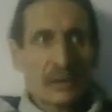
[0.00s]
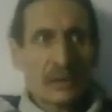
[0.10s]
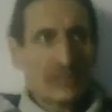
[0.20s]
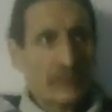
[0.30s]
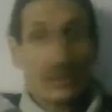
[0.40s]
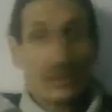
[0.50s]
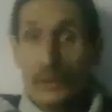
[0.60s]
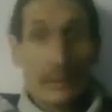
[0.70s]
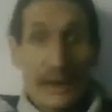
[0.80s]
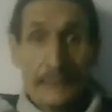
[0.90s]
So it just
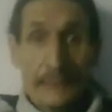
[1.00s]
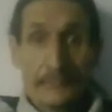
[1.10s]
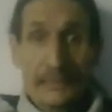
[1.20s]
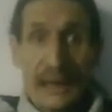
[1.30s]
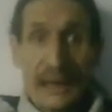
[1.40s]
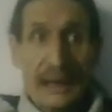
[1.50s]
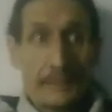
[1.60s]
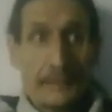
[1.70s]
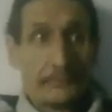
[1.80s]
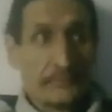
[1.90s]
went away.
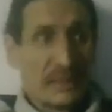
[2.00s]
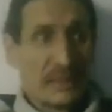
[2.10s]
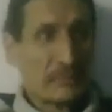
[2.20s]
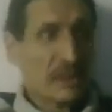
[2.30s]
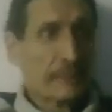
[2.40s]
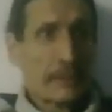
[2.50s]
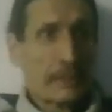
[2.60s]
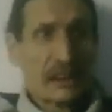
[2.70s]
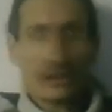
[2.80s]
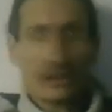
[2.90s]
And most
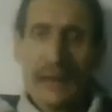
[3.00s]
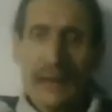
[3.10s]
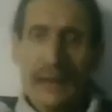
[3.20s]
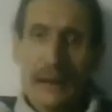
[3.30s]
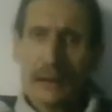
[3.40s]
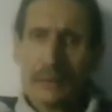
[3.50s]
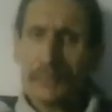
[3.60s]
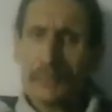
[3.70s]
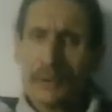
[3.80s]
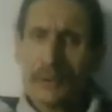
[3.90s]
people ignored that.
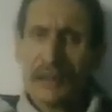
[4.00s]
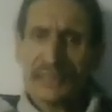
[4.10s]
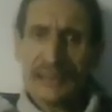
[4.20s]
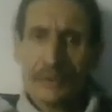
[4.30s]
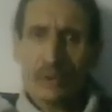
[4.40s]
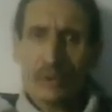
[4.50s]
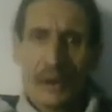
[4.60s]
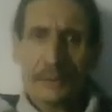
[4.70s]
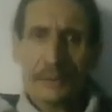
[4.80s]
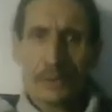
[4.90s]
And I think that was quite
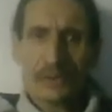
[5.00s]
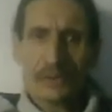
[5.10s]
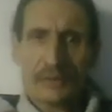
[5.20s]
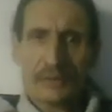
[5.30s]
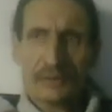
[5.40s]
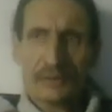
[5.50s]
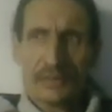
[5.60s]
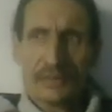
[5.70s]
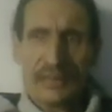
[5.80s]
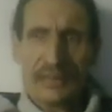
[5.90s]
an important
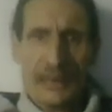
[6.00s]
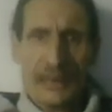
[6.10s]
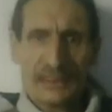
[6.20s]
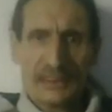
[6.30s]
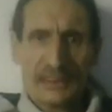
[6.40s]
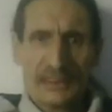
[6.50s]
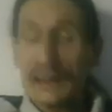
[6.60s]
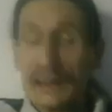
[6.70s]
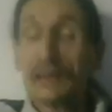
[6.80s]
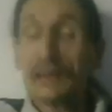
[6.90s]
thing that we did. And
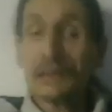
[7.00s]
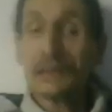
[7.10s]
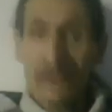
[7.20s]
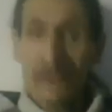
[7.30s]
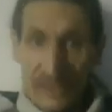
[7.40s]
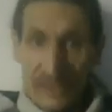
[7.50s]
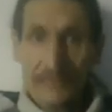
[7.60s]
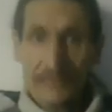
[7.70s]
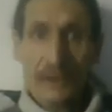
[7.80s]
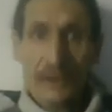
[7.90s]
you can see the
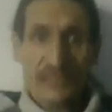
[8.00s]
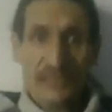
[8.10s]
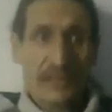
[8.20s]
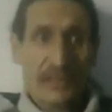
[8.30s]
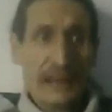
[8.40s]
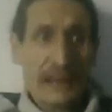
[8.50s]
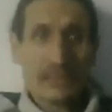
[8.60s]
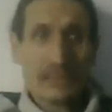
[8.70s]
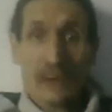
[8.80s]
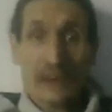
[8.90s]
process in the
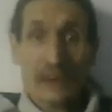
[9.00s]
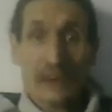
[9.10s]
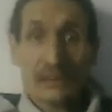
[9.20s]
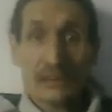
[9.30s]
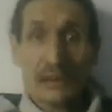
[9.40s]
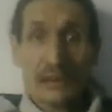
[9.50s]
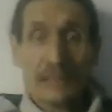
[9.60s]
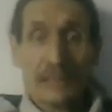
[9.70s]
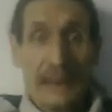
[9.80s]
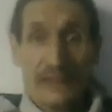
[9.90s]
layman's guide at the
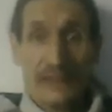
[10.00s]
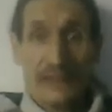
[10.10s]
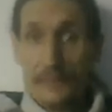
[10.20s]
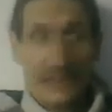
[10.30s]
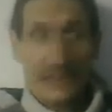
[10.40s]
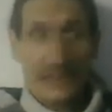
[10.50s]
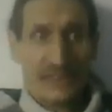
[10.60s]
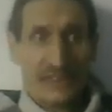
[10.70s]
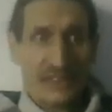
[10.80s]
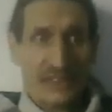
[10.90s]
back from page
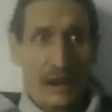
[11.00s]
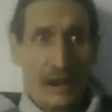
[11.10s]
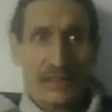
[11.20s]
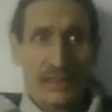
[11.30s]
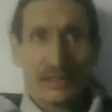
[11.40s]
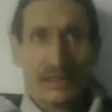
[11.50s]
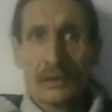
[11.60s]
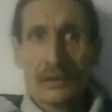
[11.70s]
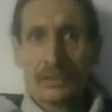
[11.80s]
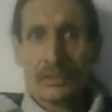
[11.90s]
69. There's
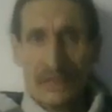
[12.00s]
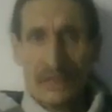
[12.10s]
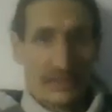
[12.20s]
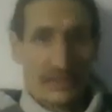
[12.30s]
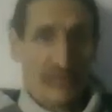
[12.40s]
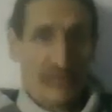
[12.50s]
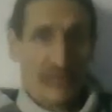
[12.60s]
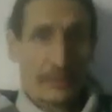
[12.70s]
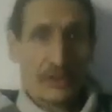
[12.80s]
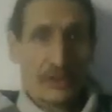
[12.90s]
3 successful
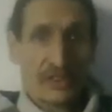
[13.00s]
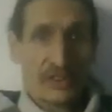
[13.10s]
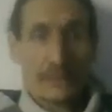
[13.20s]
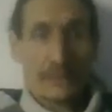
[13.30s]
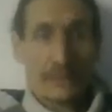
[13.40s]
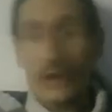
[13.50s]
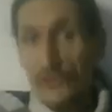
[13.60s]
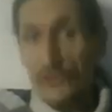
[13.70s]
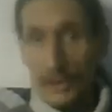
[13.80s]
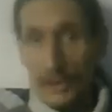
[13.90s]
processes. We've got all the
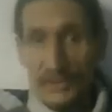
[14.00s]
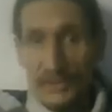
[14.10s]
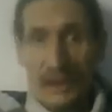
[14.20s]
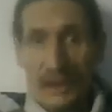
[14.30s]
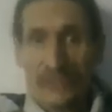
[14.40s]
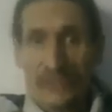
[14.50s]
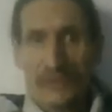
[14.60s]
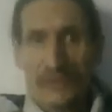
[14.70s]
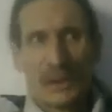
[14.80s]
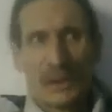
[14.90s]
documents that I served,
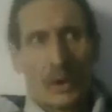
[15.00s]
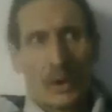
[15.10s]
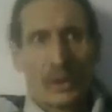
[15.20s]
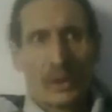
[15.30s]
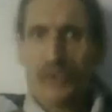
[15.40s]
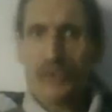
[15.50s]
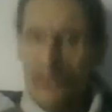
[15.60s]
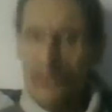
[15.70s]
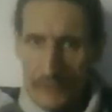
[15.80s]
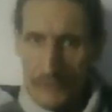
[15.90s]
or
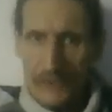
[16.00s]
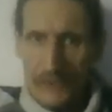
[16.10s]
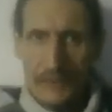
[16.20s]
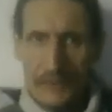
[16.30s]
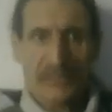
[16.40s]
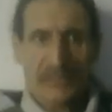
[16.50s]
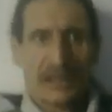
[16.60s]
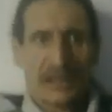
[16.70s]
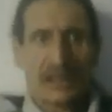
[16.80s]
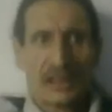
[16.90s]
transcripts of them, because
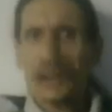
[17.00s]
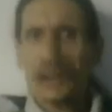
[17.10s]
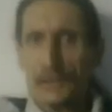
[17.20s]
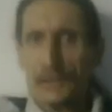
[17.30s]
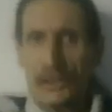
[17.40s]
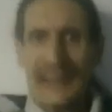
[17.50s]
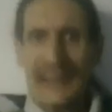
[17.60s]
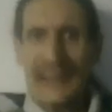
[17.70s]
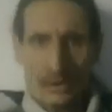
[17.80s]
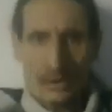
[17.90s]
I couldn't upload the
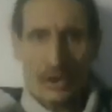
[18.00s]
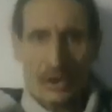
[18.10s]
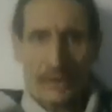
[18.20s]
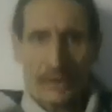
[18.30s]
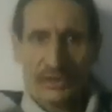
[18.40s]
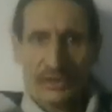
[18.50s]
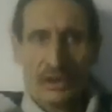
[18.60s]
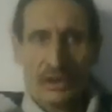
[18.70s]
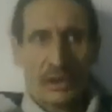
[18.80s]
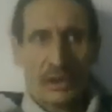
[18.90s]
actual documents.
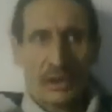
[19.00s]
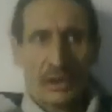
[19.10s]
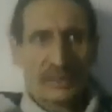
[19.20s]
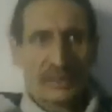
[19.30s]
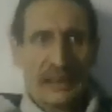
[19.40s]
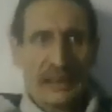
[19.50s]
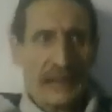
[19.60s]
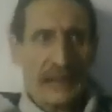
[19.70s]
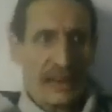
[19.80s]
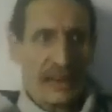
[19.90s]
So I didn't have
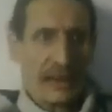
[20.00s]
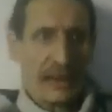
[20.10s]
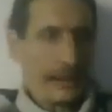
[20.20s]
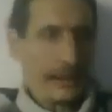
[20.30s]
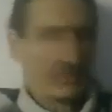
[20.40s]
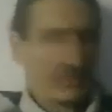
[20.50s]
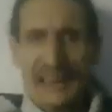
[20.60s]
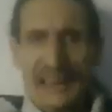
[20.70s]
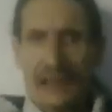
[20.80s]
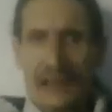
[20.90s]
a
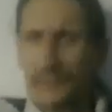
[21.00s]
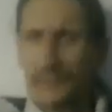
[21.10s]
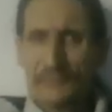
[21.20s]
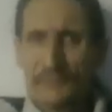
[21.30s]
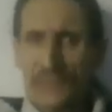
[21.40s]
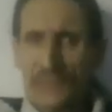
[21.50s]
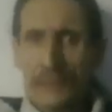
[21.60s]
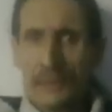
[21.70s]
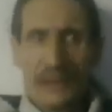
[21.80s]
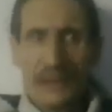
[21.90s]
scanner.
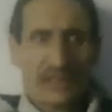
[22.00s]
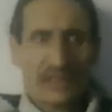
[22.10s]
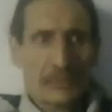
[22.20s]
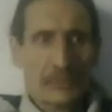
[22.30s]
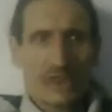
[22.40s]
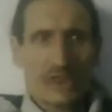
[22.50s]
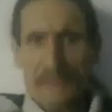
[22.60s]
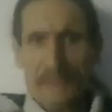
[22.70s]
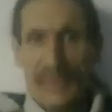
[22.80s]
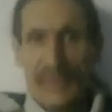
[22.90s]
But trust me,
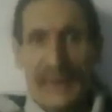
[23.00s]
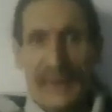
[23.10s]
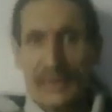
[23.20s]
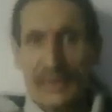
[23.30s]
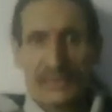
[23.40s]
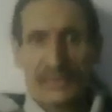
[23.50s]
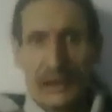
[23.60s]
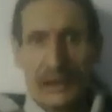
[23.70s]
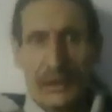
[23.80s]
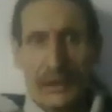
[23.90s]
they're there. They're still
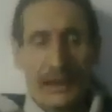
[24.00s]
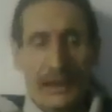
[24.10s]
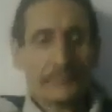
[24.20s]
out there.